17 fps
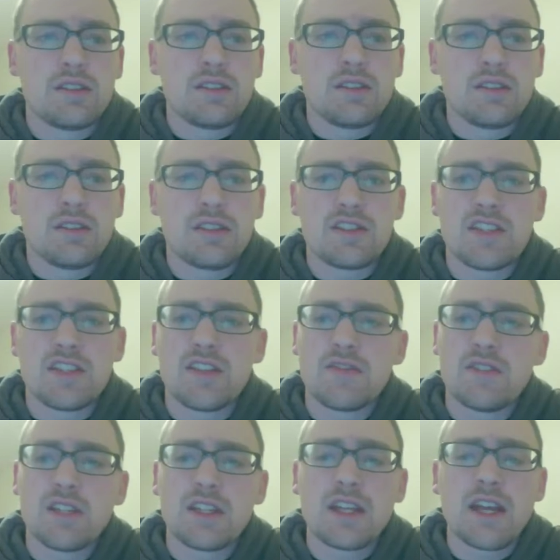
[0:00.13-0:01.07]
This
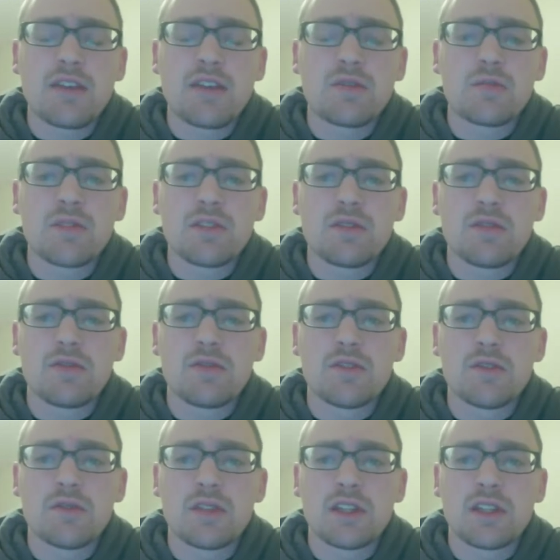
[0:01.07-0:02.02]
evening I will be
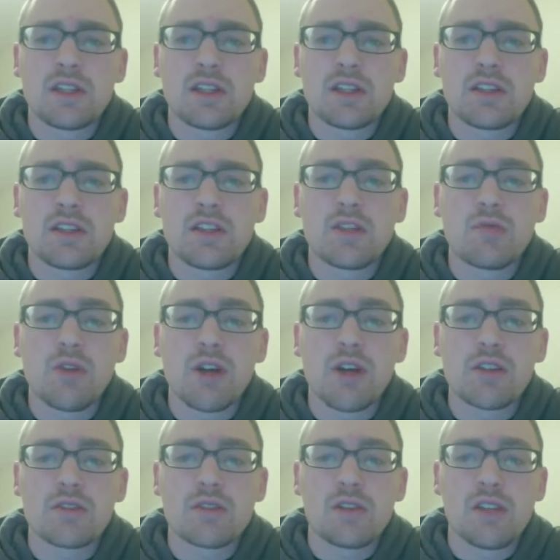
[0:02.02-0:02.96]
reviewing the
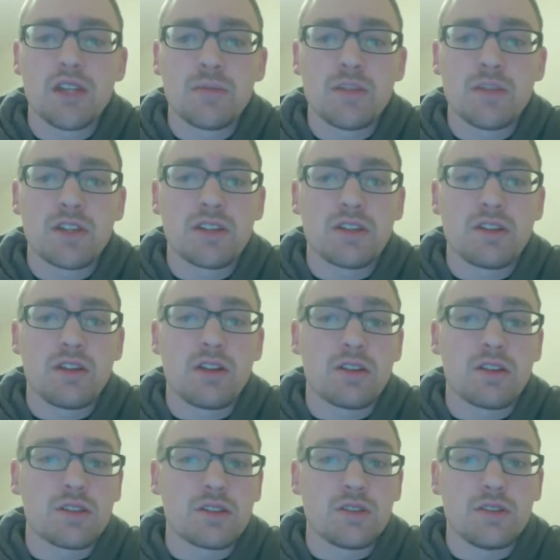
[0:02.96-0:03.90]
Ronald Clement
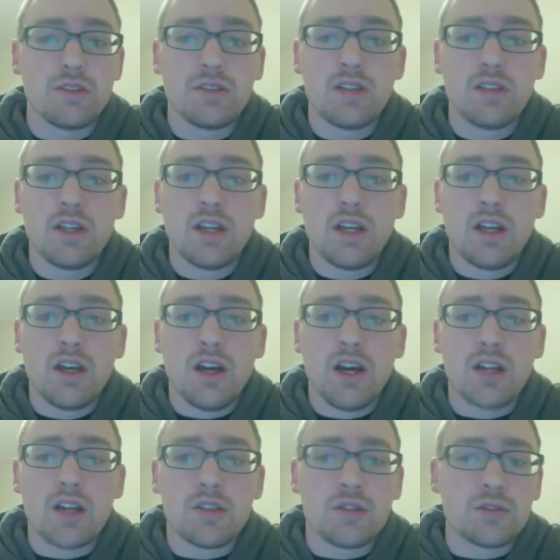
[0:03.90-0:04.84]
article
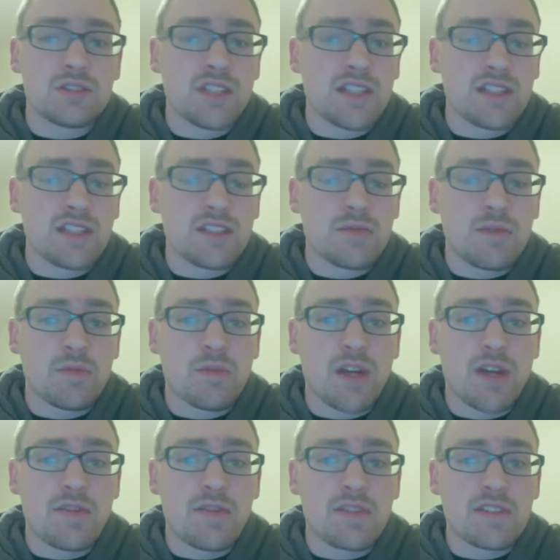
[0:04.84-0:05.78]
on Old Testament
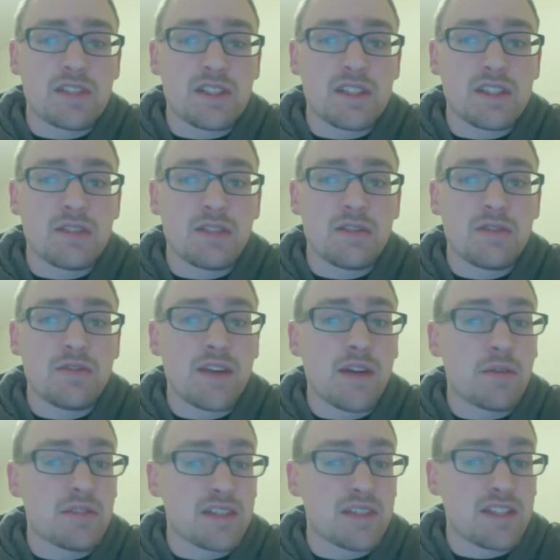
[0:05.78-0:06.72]
prophecy
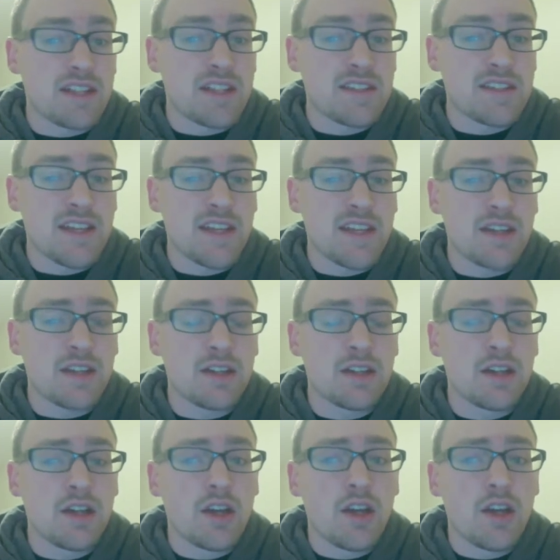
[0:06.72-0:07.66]
found within Isaiah,
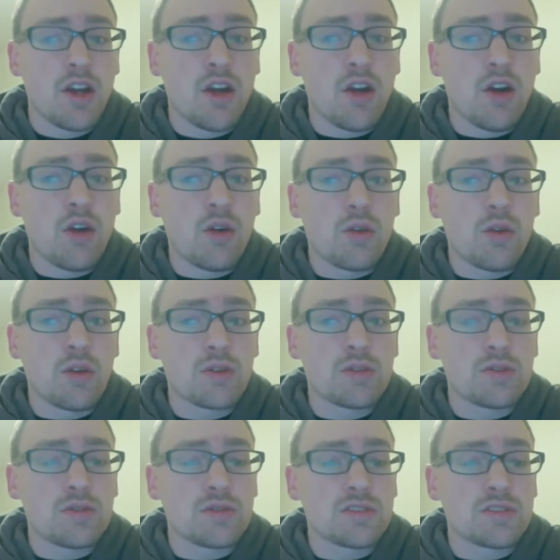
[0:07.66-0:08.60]

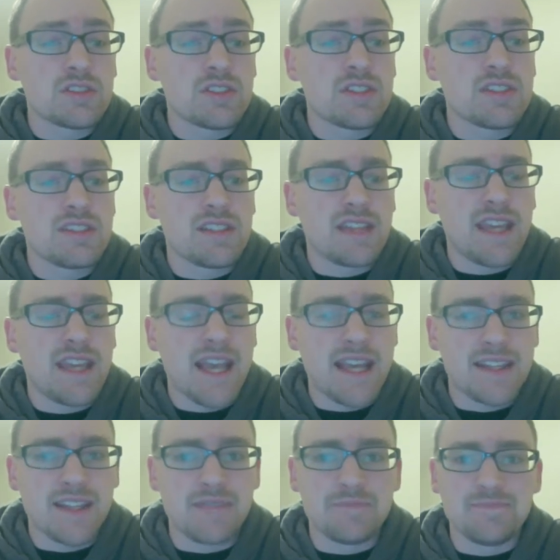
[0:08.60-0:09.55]
Oracles to
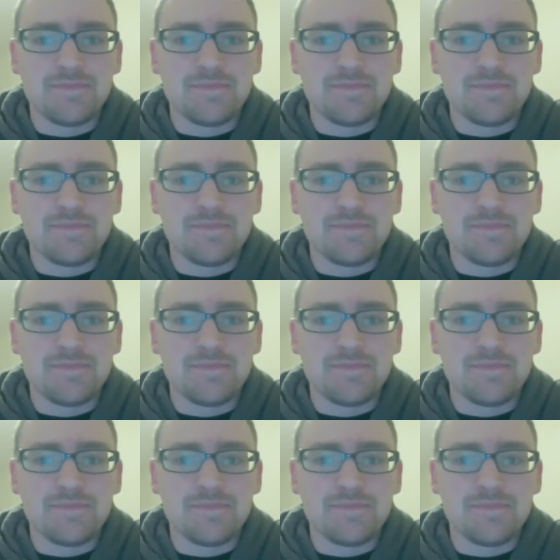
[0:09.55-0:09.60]
Canon.